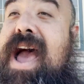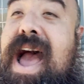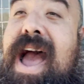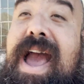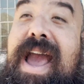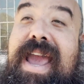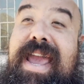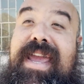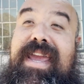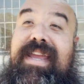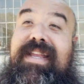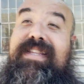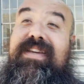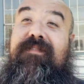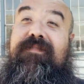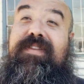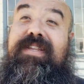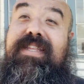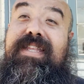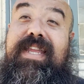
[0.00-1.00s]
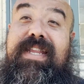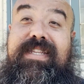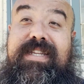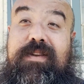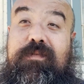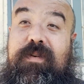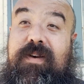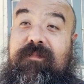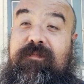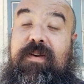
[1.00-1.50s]
I definitely
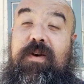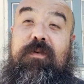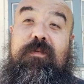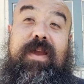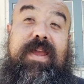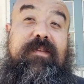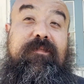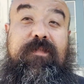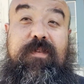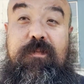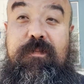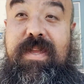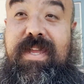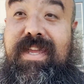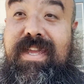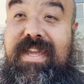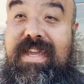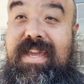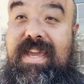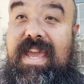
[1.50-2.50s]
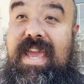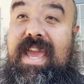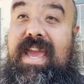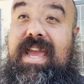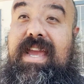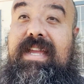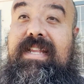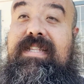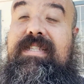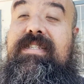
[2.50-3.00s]
did what felt right for me,
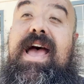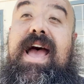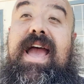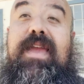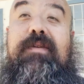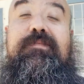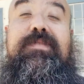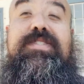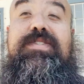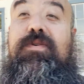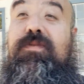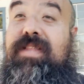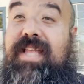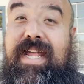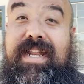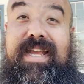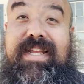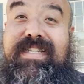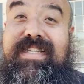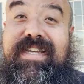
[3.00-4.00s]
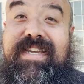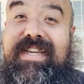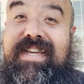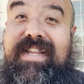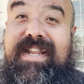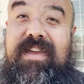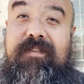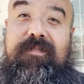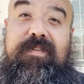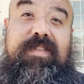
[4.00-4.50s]
and I'm so glad I
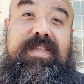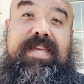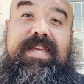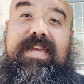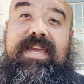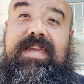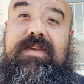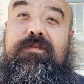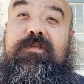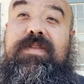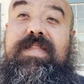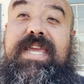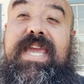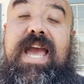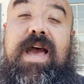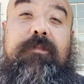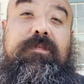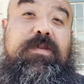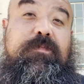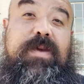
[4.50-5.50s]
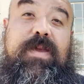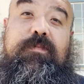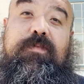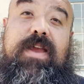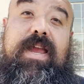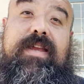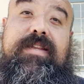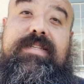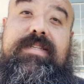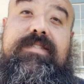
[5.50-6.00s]
did. I feel like it really helped my
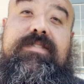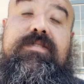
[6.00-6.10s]
practice